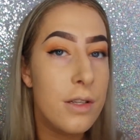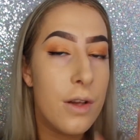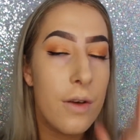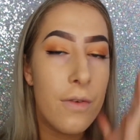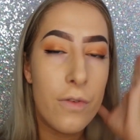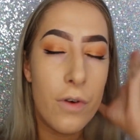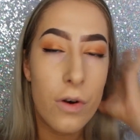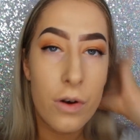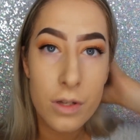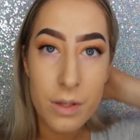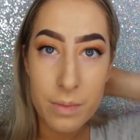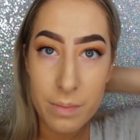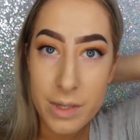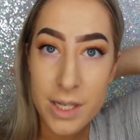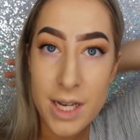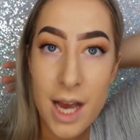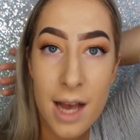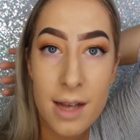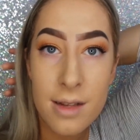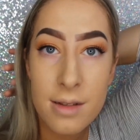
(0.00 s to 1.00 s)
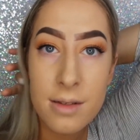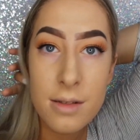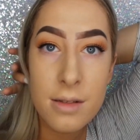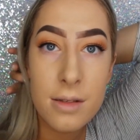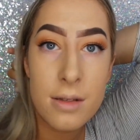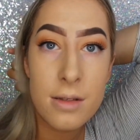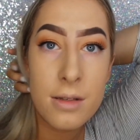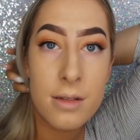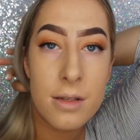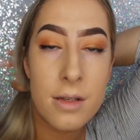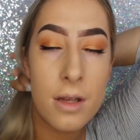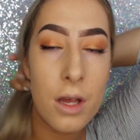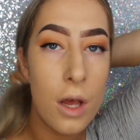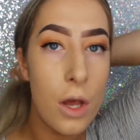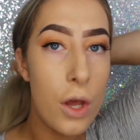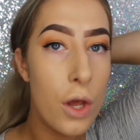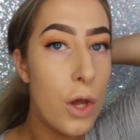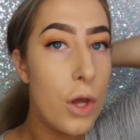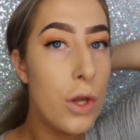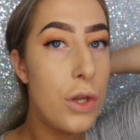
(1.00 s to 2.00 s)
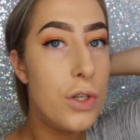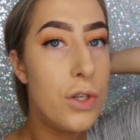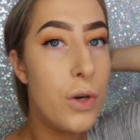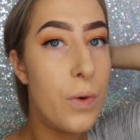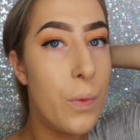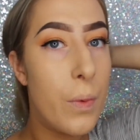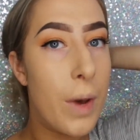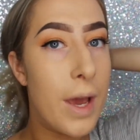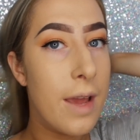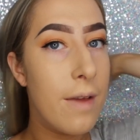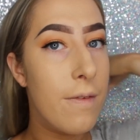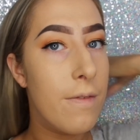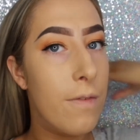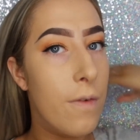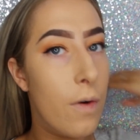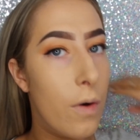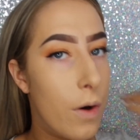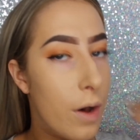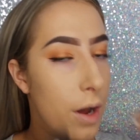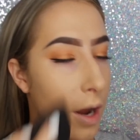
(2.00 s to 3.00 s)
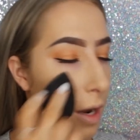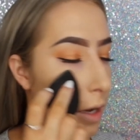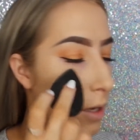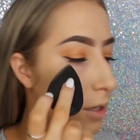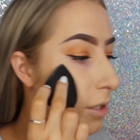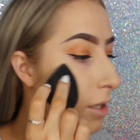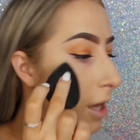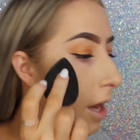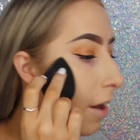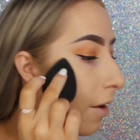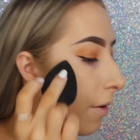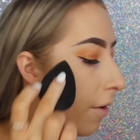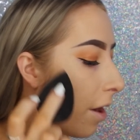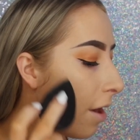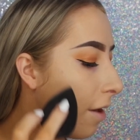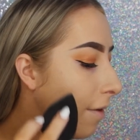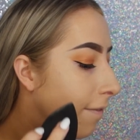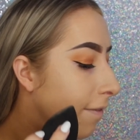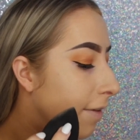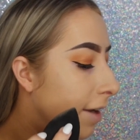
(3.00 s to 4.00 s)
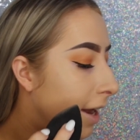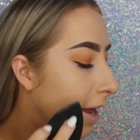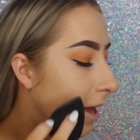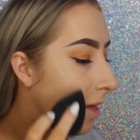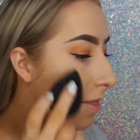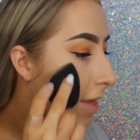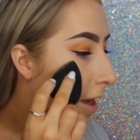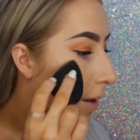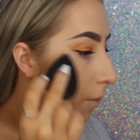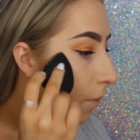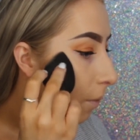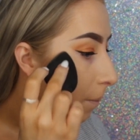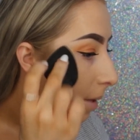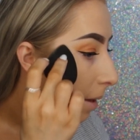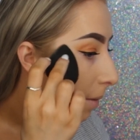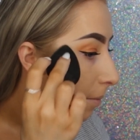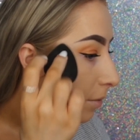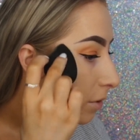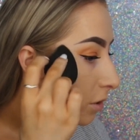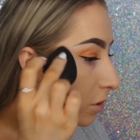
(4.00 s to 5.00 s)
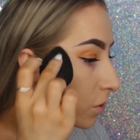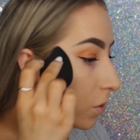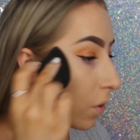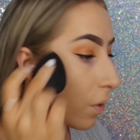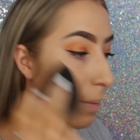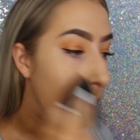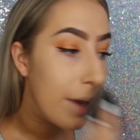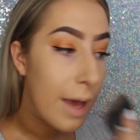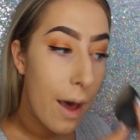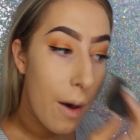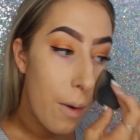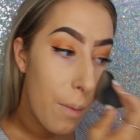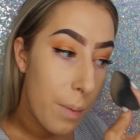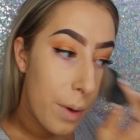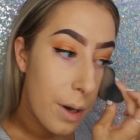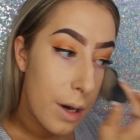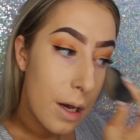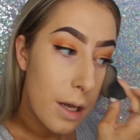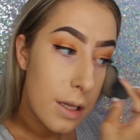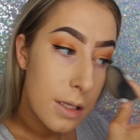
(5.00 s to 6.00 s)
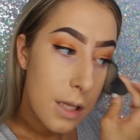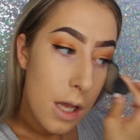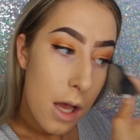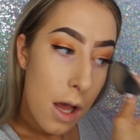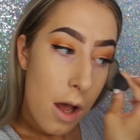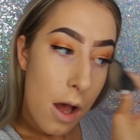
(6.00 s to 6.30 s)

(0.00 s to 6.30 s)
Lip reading: So I've got some tests to wait for, so hopefully they will be able to sort me out, because